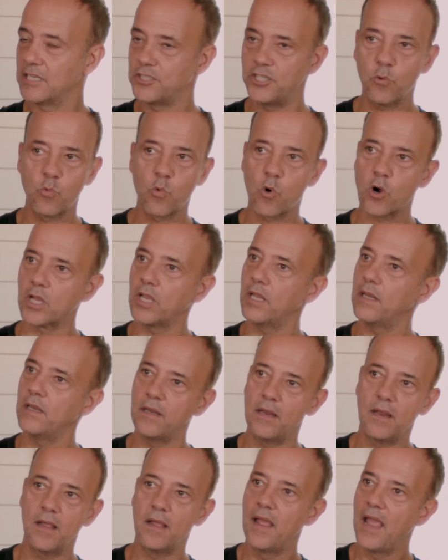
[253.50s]
Because you're
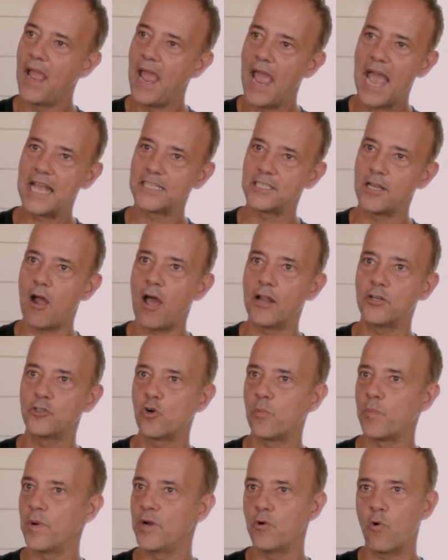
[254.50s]
working as an
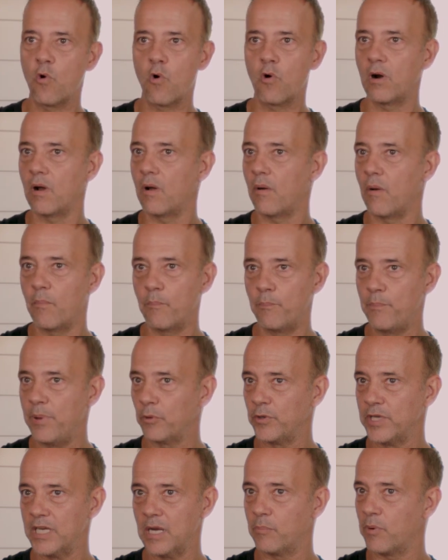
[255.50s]
entrepreneur,
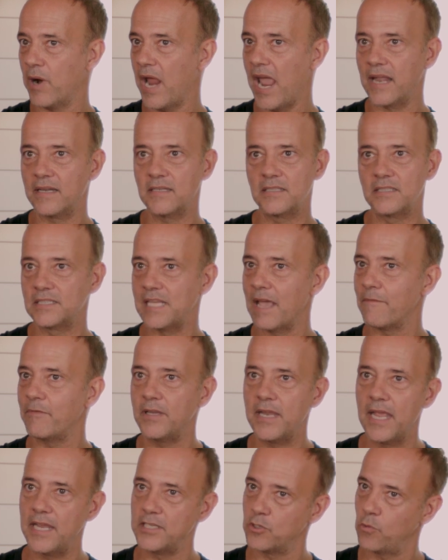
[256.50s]
building a brand
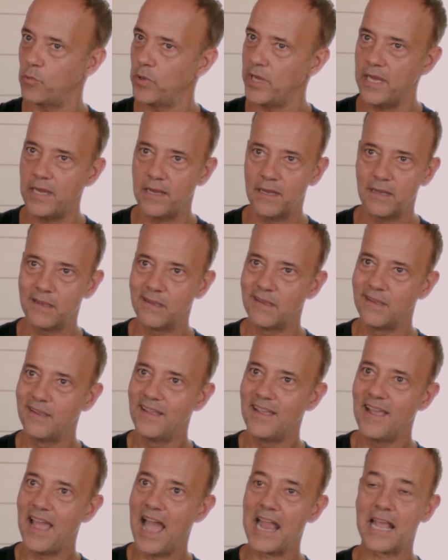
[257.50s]
7 days a week.
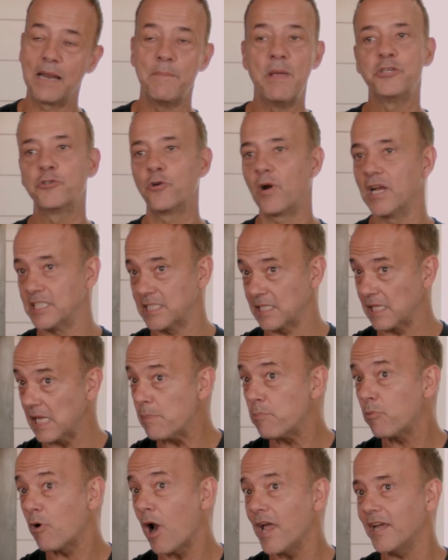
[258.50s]
I gotta make sure I
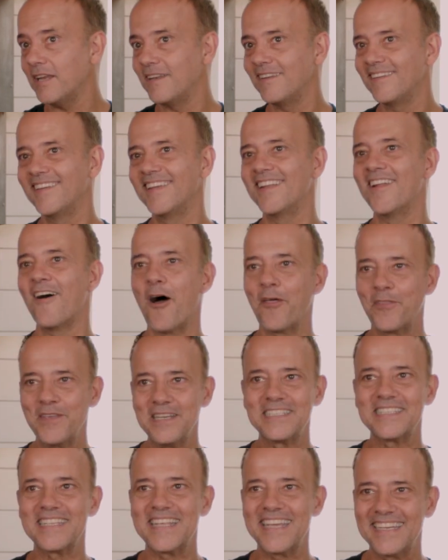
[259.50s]
sleep right. You know, all
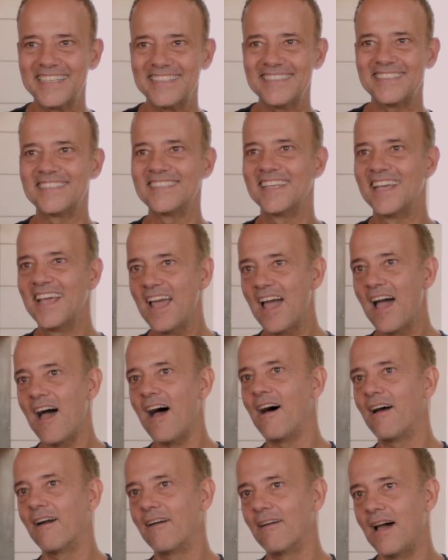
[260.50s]
these things
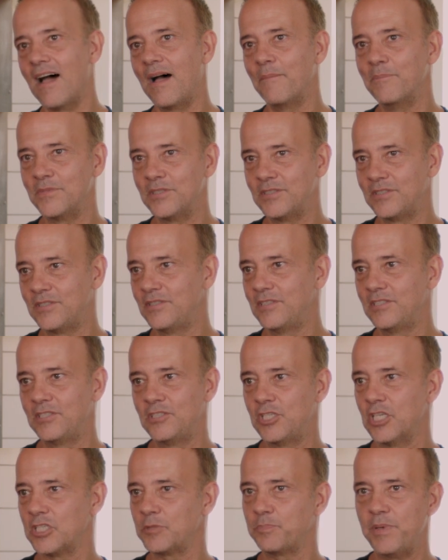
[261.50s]
are
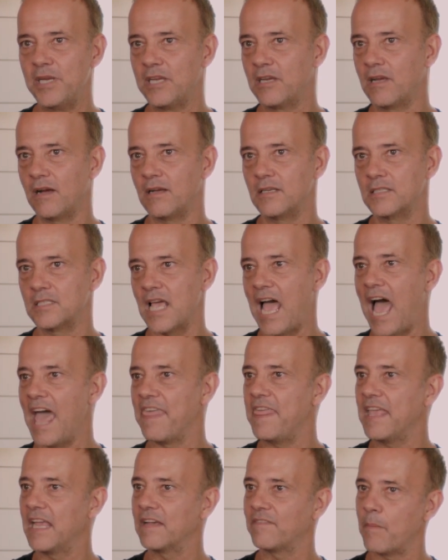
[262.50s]
just because
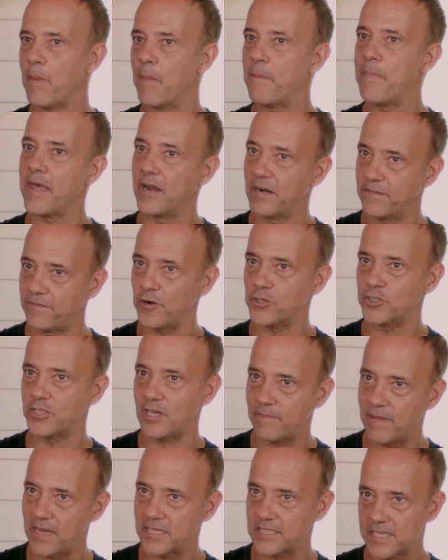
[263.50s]
I think if I'm a better
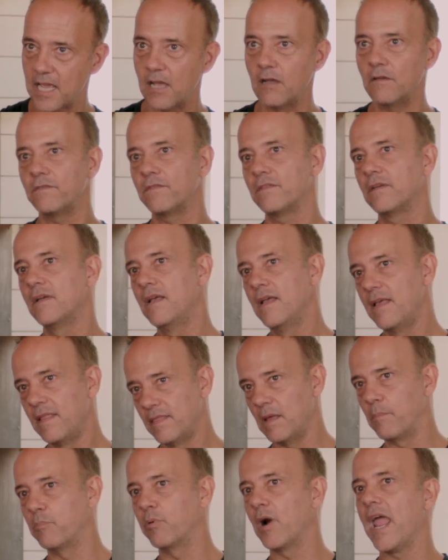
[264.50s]
version of myself,
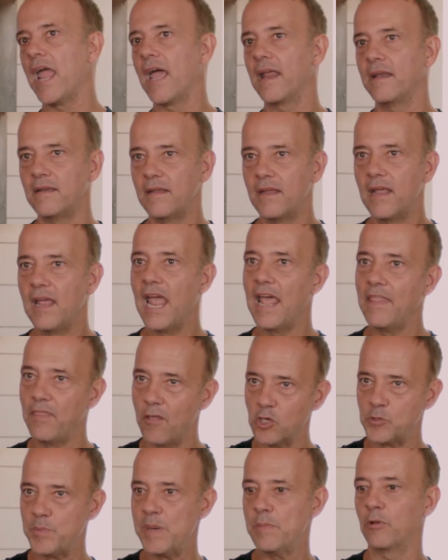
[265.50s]
the brand and
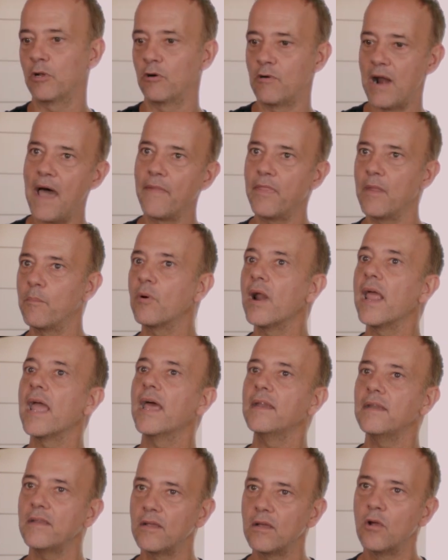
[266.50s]
those people around the
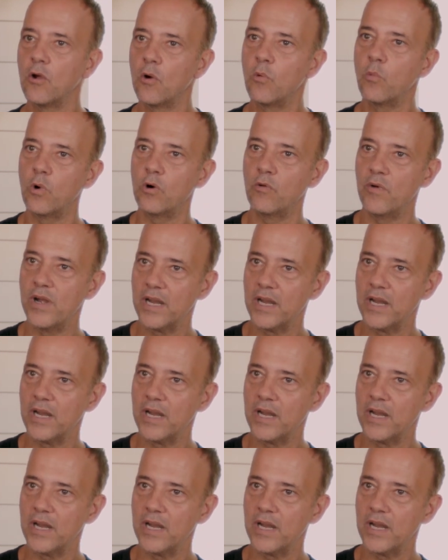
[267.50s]
brand will